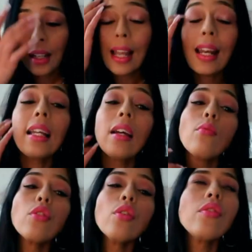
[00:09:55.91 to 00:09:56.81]
And I am
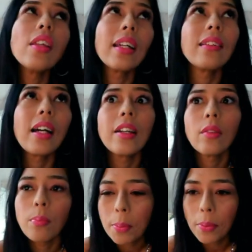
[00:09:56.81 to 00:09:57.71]
so sick and tired
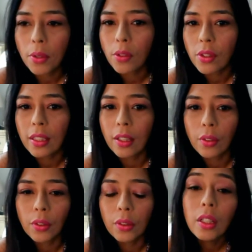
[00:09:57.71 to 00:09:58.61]
of people using the
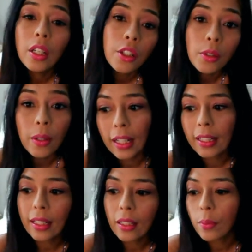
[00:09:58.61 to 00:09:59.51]
whole "you were
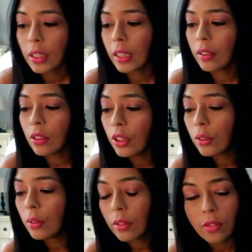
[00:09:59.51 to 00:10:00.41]
handed everything to
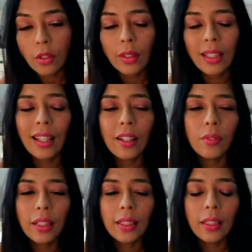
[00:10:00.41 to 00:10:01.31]
you" storyline
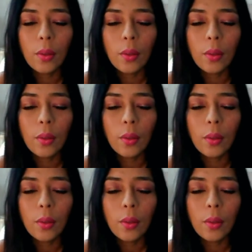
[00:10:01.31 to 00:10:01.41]
on Randy,